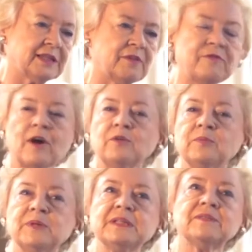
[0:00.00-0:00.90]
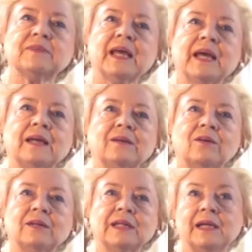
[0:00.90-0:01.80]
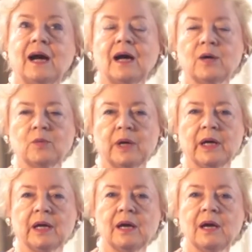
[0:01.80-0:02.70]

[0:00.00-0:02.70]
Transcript: And I found a piece of land on Lee Highway